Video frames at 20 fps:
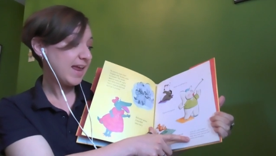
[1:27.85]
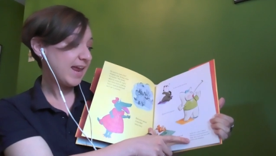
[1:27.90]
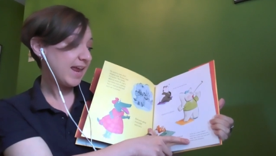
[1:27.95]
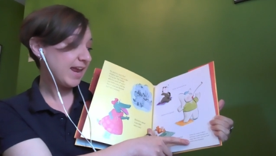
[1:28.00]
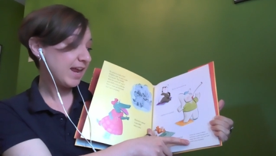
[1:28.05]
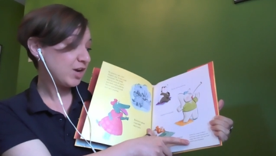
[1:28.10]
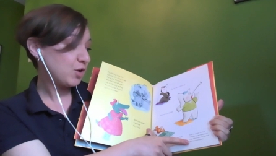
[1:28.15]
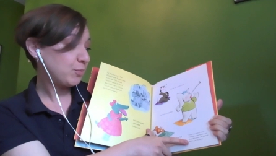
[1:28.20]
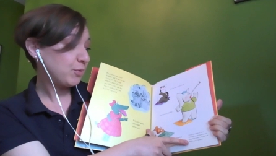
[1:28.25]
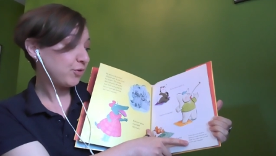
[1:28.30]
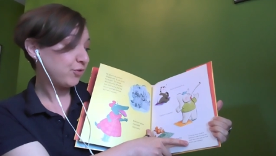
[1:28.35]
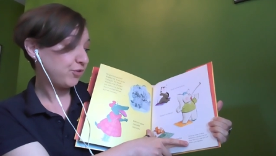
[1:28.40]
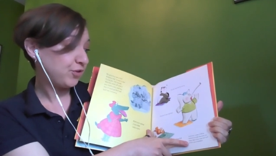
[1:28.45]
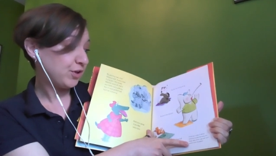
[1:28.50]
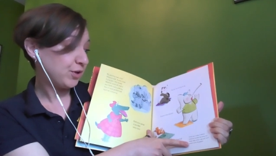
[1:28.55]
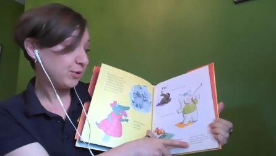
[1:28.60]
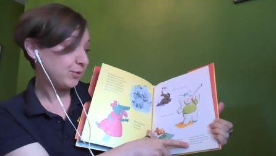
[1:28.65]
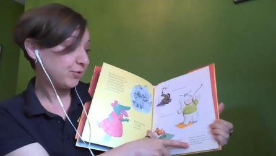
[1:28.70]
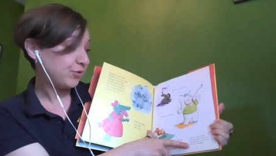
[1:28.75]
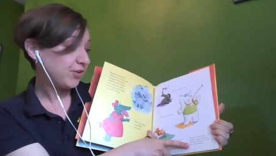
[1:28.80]

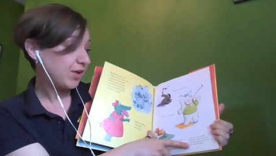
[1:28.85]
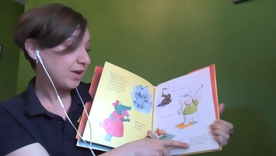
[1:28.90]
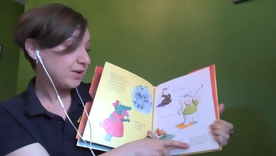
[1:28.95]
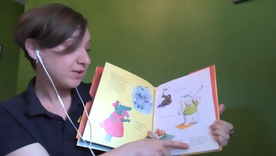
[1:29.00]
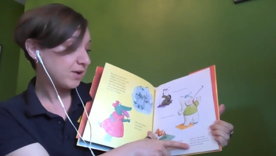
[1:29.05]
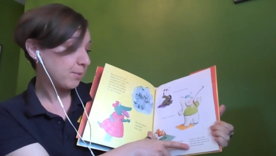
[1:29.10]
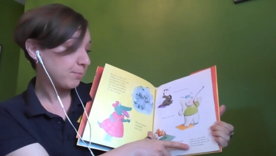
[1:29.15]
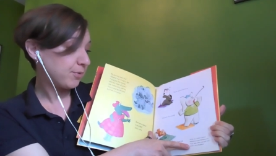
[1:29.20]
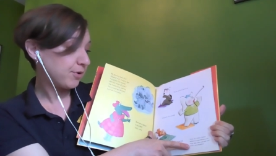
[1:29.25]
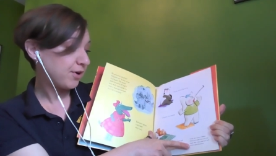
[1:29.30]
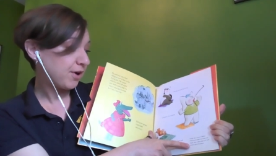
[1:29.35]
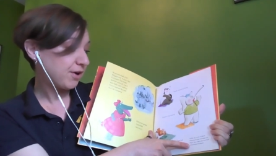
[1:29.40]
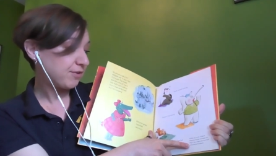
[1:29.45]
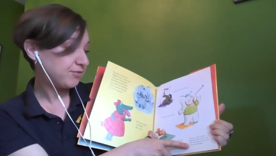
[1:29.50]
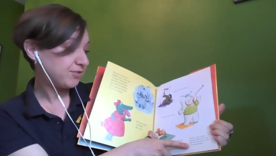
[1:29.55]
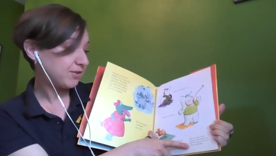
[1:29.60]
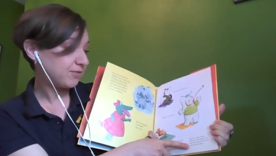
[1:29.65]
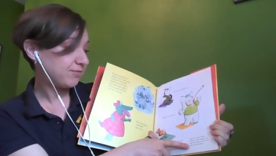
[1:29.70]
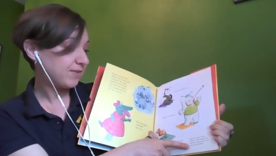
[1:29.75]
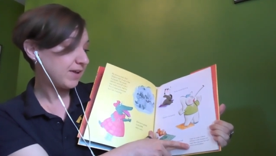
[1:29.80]
Animals use a number
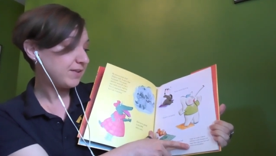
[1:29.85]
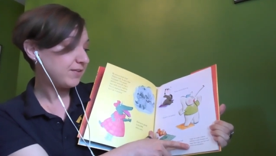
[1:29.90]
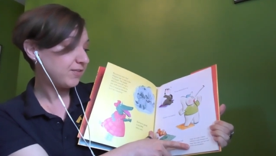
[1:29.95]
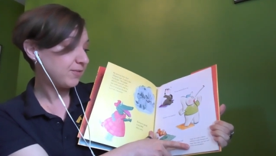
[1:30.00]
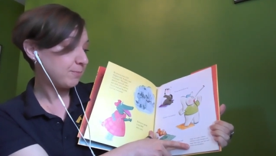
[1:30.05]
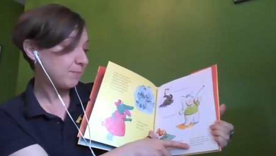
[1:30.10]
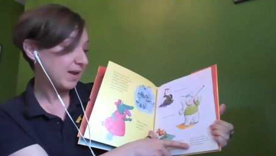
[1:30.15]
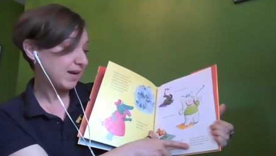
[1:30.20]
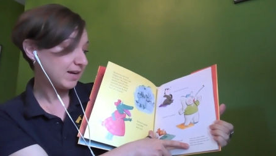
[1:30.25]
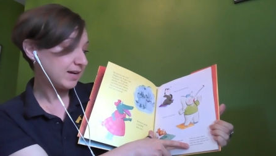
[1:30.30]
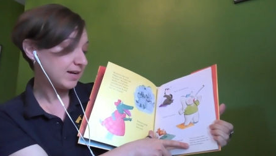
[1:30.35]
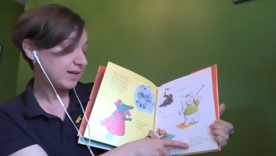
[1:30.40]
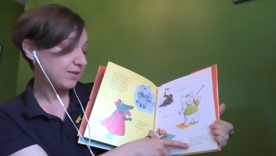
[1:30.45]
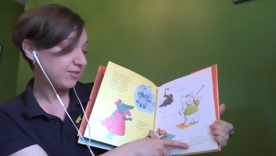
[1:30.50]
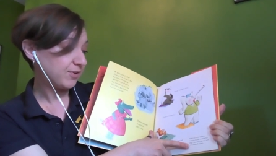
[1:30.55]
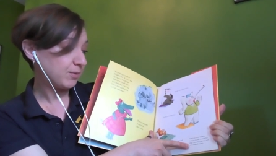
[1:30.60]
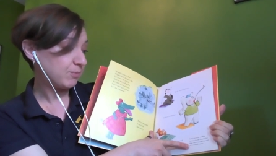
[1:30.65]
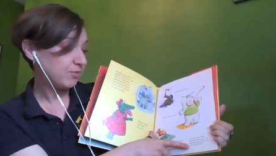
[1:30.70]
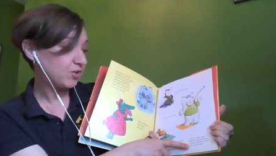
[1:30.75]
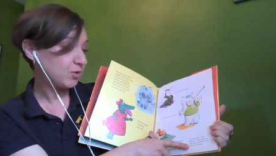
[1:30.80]
of defense
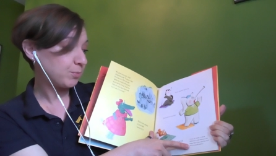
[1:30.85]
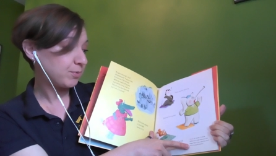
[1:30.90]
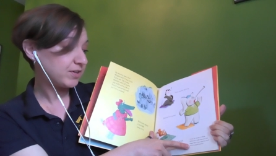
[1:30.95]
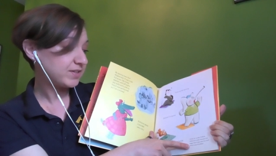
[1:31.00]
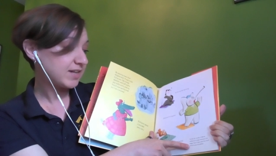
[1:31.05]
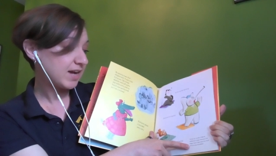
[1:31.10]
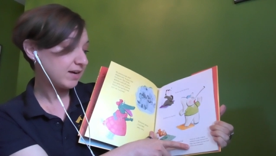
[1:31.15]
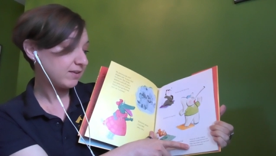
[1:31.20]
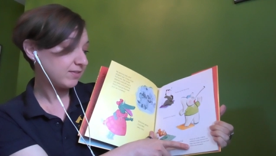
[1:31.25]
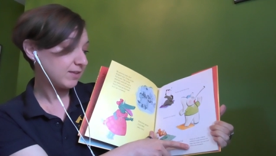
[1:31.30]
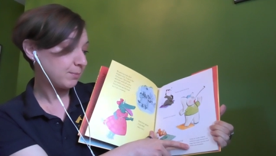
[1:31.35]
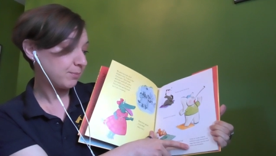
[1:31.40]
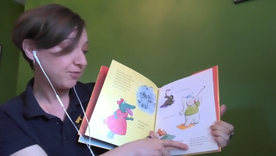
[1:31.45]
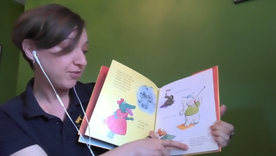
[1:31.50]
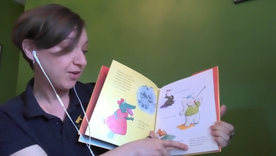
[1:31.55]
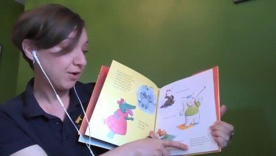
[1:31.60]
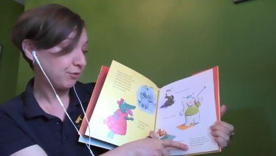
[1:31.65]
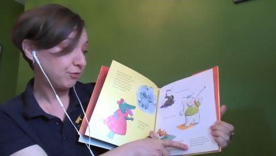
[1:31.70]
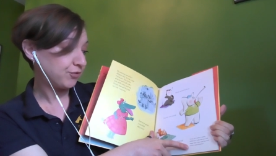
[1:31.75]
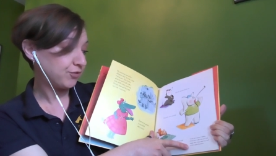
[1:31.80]
mechanisms to protect
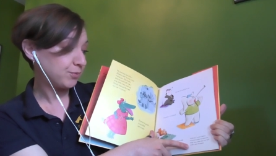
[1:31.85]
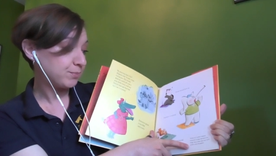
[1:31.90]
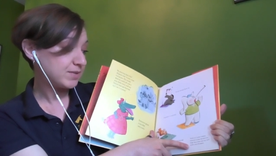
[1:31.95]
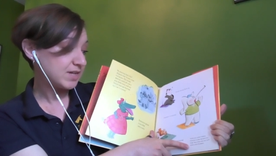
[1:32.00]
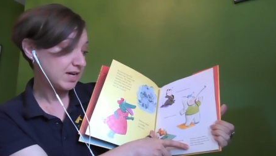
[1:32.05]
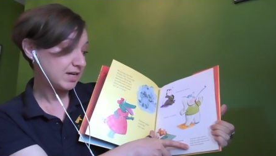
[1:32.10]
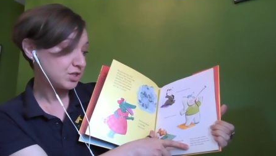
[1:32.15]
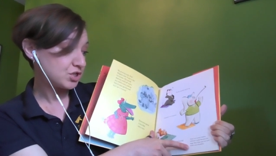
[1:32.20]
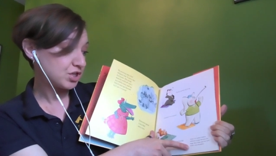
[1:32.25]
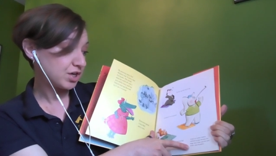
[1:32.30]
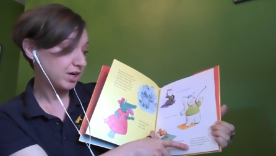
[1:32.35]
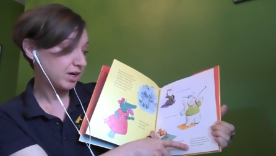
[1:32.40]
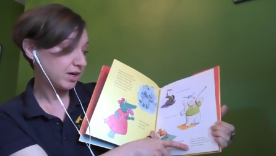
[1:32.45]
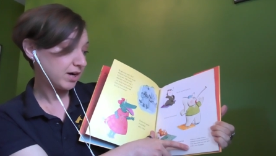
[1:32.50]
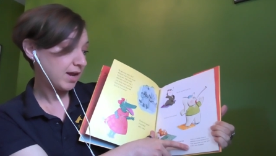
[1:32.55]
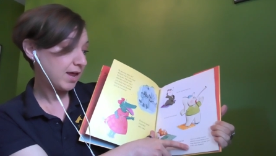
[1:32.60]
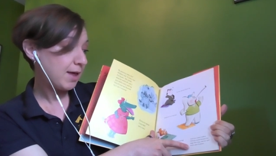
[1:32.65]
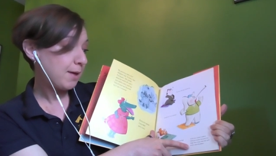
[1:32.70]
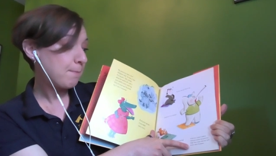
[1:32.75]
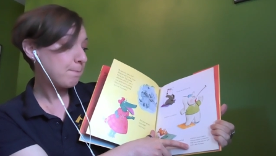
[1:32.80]
themselves from
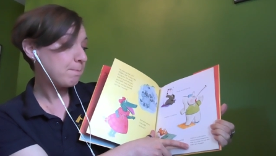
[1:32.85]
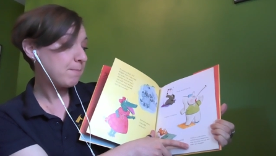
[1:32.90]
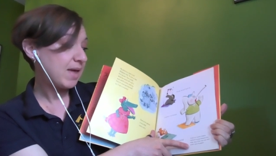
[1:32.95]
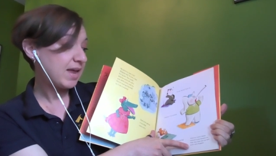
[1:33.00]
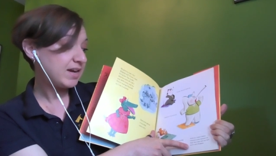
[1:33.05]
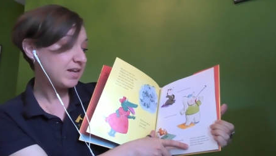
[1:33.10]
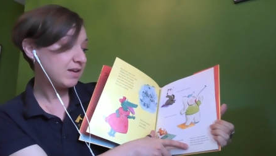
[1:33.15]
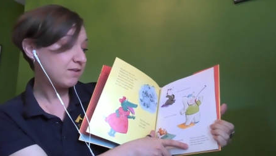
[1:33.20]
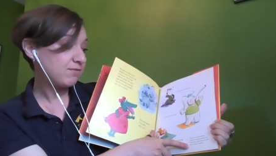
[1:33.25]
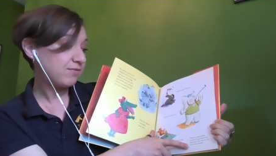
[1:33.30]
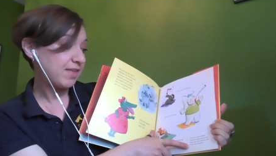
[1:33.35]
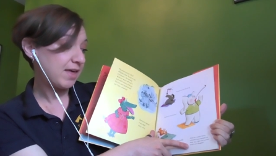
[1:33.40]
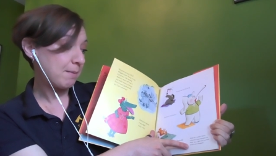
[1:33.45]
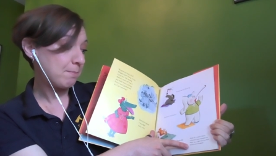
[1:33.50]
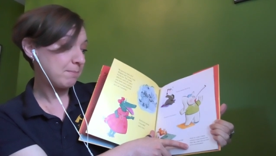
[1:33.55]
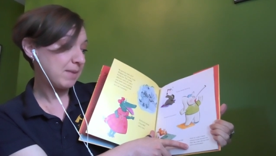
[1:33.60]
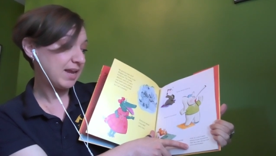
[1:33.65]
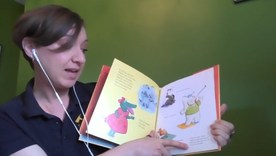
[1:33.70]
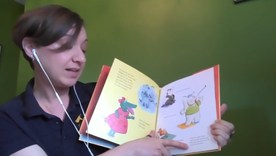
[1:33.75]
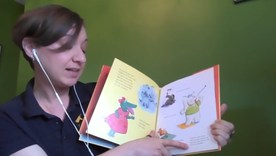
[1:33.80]
danger. Many of
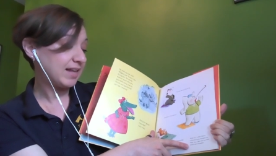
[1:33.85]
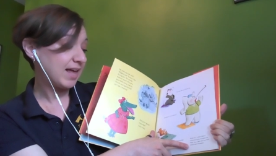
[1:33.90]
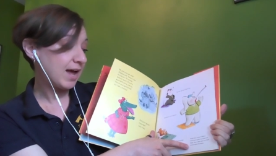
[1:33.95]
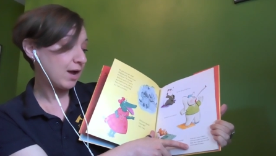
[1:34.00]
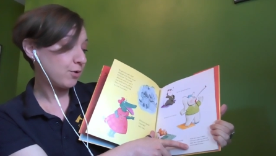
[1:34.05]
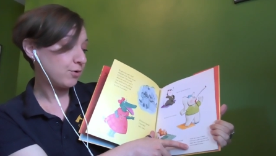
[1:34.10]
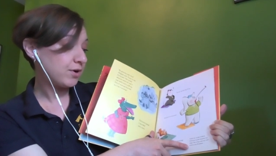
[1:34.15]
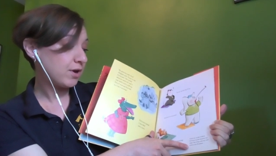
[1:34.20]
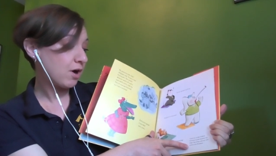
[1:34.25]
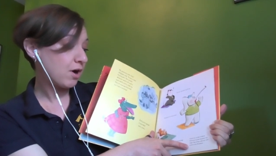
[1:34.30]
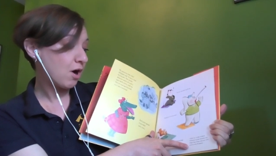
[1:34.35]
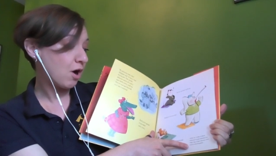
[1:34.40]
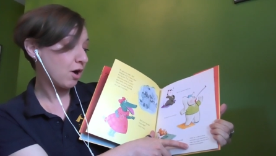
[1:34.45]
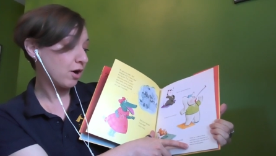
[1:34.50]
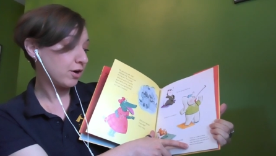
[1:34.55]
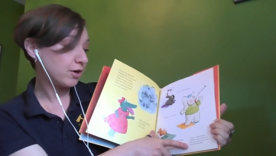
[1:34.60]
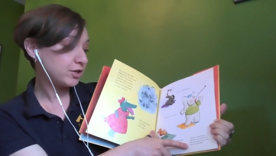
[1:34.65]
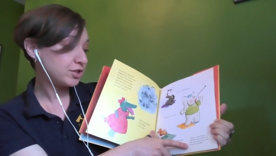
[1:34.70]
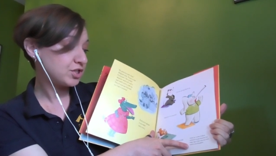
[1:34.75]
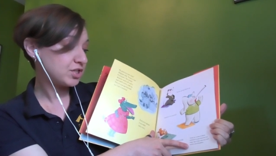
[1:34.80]
them make loud,
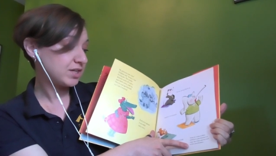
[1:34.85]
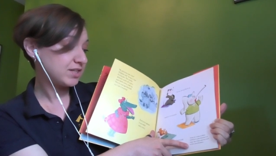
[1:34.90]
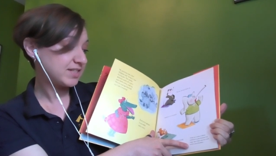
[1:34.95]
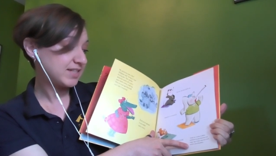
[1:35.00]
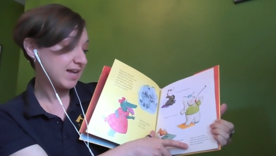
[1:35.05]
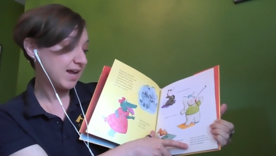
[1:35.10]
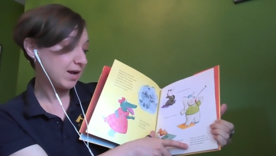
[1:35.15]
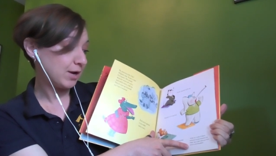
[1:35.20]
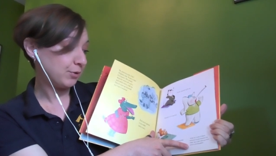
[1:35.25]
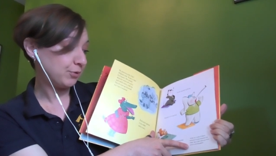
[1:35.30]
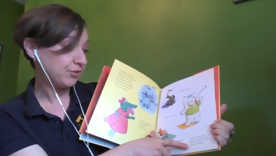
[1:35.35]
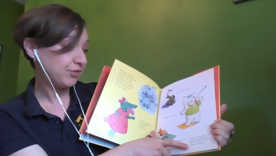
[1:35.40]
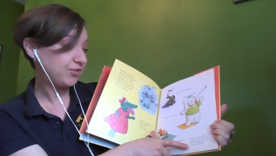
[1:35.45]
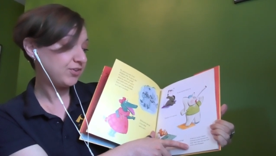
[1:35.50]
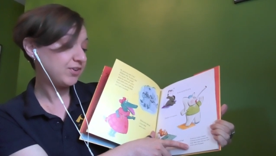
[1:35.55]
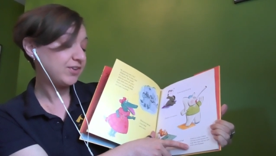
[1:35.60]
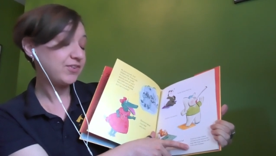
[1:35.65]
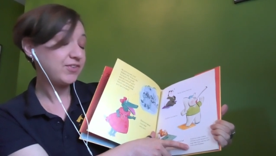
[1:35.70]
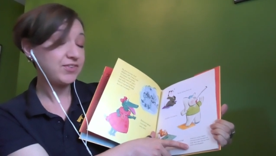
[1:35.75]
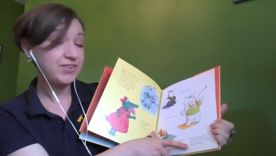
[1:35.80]
harsh sounds
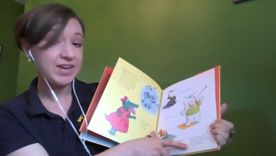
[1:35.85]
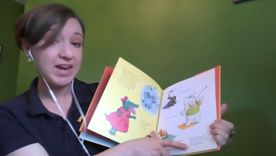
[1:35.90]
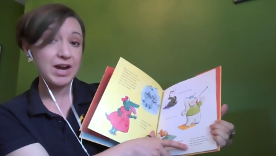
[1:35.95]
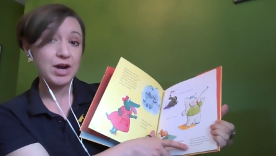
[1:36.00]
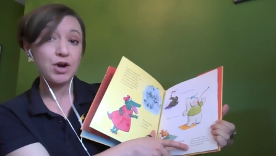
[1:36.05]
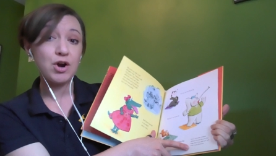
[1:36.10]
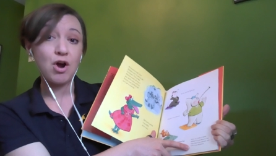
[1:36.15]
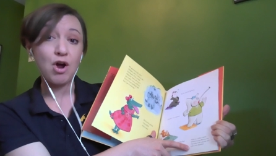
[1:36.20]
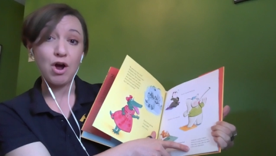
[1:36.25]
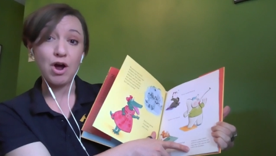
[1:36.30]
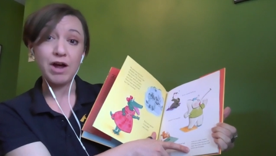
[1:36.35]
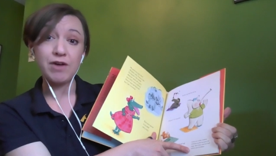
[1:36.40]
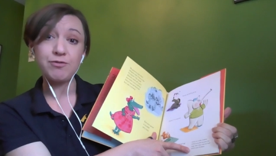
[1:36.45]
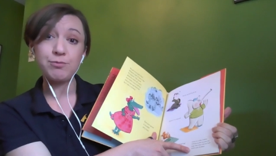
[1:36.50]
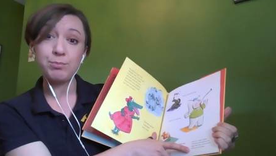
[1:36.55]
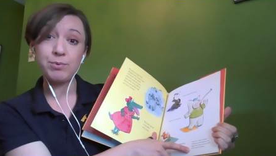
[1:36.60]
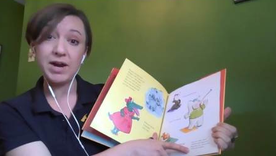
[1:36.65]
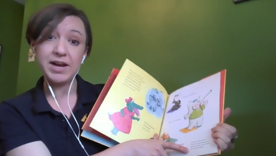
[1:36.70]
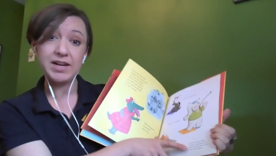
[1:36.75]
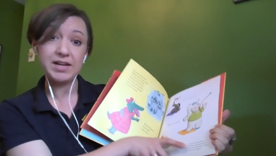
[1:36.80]
to scare
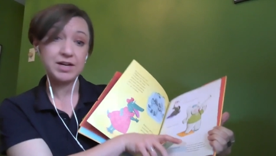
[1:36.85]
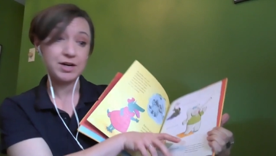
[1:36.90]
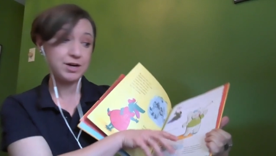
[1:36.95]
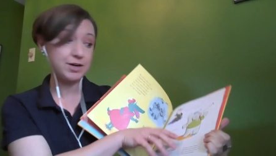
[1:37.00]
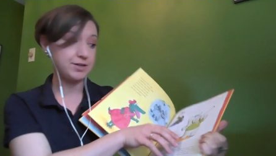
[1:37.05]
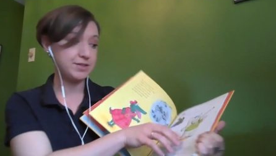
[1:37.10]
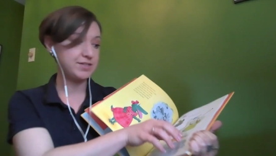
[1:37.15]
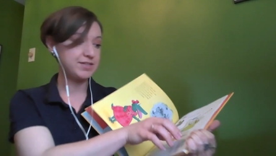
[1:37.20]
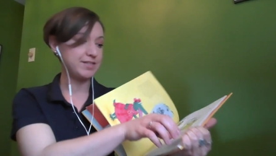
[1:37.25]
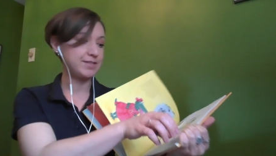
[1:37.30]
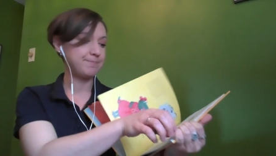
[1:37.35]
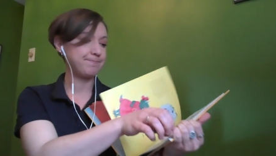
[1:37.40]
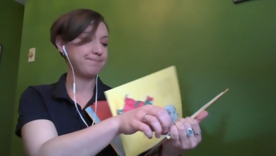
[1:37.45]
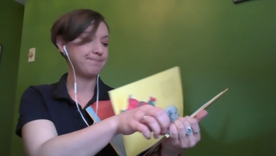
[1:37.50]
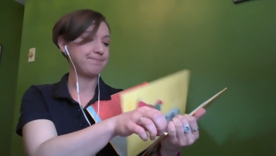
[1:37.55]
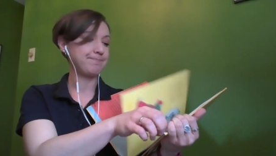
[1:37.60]
off predators.